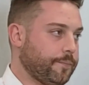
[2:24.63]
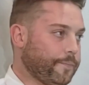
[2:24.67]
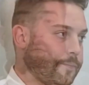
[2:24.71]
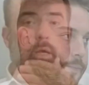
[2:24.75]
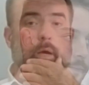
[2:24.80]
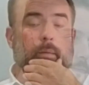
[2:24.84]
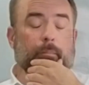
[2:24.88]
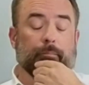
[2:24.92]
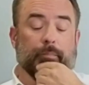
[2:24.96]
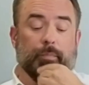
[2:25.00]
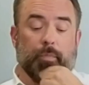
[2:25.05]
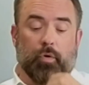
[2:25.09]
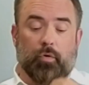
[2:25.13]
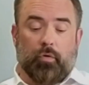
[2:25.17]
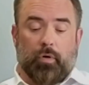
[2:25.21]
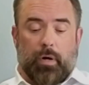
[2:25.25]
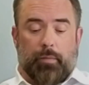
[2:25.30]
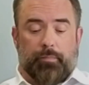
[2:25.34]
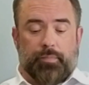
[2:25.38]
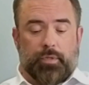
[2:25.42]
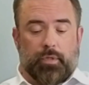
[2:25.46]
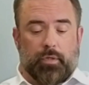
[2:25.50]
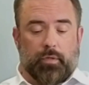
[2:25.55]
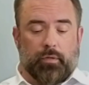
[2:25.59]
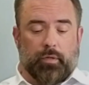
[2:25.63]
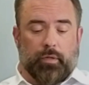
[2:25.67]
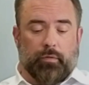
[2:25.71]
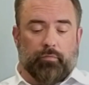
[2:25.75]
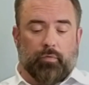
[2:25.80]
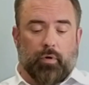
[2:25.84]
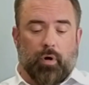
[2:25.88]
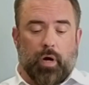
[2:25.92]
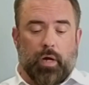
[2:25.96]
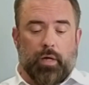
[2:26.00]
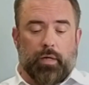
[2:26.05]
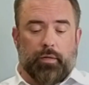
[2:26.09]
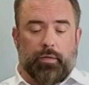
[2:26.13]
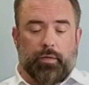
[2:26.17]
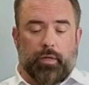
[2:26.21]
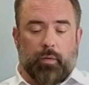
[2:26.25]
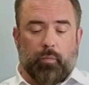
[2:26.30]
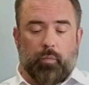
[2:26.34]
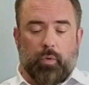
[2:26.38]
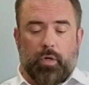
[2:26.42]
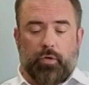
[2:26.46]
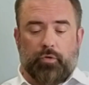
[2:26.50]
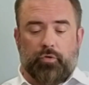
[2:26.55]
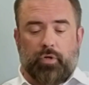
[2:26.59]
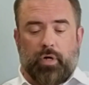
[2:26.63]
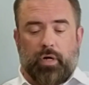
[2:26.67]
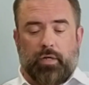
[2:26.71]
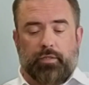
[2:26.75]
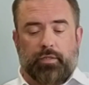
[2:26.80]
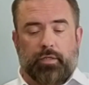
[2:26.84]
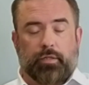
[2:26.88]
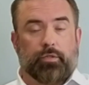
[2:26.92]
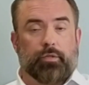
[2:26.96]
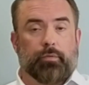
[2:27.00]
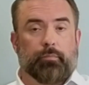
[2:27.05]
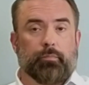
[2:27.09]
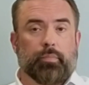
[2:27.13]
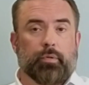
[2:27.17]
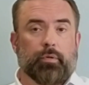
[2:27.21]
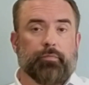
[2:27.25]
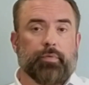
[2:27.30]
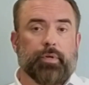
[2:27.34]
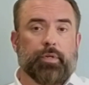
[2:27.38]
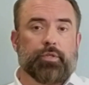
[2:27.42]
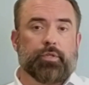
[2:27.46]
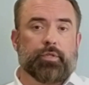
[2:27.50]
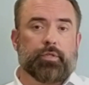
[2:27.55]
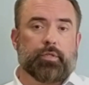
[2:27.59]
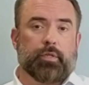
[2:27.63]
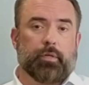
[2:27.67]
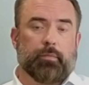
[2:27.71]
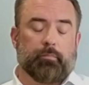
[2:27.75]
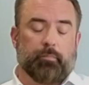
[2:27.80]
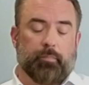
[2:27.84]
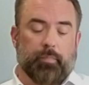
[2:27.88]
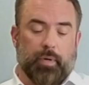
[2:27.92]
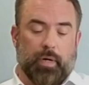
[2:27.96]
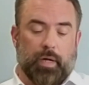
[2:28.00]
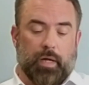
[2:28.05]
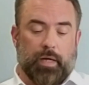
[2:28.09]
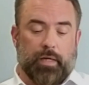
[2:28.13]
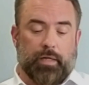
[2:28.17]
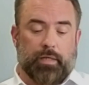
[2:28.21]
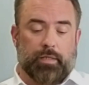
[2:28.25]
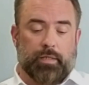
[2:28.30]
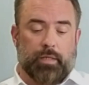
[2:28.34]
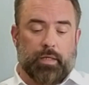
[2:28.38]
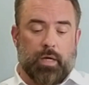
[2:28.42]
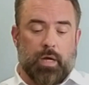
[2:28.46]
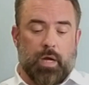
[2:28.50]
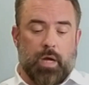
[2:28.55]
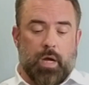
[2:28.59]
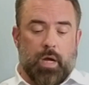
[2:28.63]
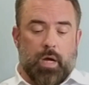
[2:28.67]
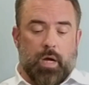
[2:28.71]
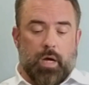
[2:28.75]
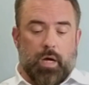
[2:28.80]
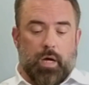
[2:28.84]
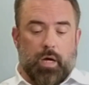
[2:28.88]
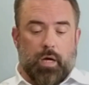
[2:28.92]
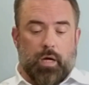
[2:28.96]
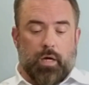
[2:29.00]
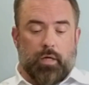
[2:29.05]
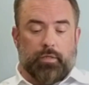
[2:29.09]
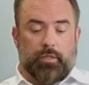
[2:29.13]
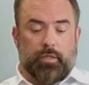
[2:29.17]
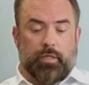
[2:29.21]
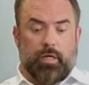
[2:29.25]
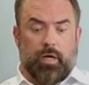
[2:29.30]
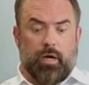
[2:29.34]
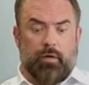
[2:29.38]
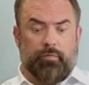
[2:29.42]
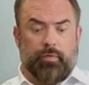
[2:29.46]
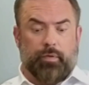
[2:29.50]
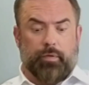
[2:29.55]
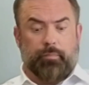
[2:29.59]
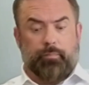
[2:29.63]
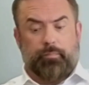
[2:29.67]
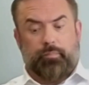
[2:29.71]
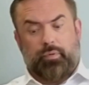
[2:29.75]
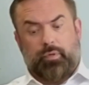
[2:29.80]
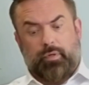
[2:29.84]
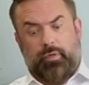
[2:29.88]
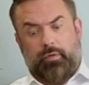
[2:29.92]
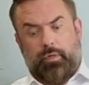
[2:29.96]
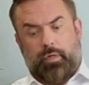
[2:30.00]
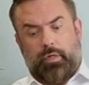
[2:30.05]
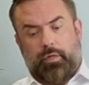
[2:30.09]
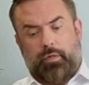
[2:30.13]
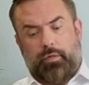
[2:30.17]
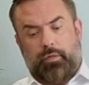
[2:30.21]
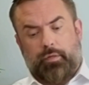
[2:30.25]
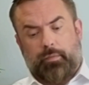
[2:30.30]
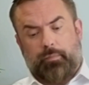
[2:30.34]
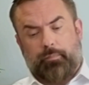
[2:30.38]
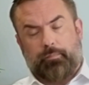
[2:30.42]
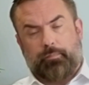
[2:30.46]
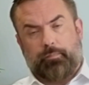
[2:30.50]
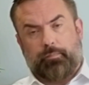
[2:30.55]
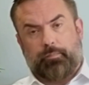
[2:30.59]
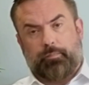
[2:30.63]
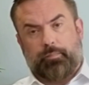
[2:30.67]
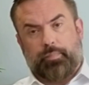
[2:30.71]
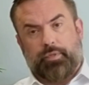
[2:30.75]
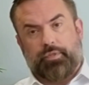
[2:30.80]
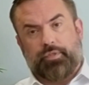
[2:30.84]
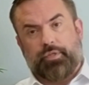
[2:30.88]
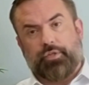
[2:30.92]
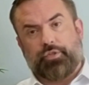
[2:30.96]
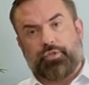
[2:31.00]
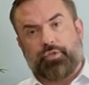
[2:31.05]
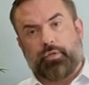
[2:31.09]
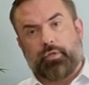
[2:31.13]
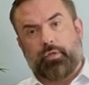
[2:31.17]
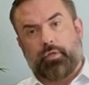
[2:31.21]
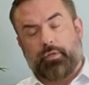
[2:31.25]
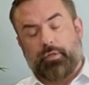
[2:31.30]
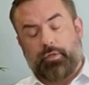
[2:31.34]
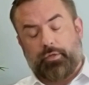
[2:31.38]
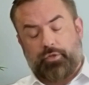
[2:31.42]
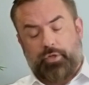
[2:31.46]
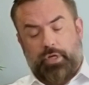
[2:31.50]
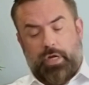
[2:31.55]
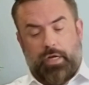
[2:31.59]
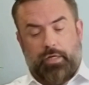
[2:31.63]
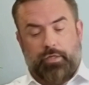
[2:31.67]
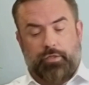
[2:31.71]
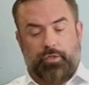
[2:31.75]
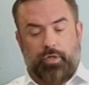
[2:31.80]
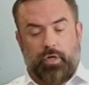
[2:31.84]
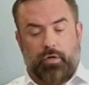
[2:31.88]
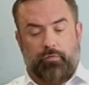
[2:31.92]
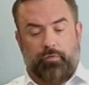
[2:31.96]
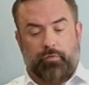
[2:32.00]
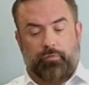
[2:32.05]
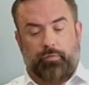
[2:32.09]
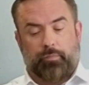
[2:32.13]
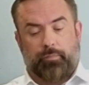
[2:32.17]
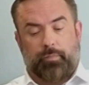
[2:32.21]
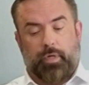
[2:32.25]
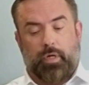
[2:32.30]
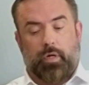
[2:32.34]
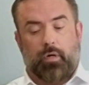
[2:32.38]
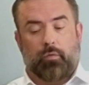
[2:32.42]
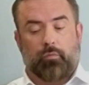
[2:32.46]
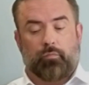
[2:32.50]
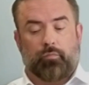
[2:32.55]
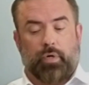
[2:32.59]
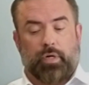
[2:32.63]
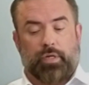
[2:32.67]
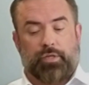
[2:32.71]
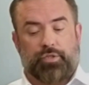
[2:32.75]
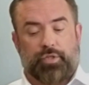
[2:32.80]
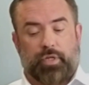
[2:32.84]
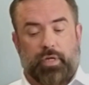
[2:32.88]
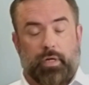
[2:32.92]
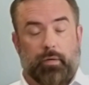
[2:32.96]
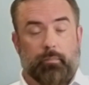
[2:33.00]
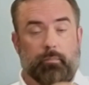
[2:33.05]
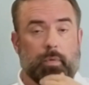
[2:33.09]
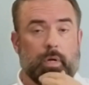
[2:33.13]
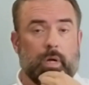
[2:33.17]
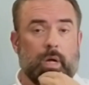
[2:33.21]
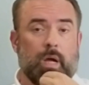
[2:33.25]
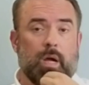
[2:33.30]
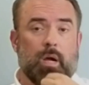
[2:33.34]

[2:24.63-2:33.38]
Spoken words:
Yep, you're absolutely right. There were transition provisions in place to cover the position and the changeover from the old regime,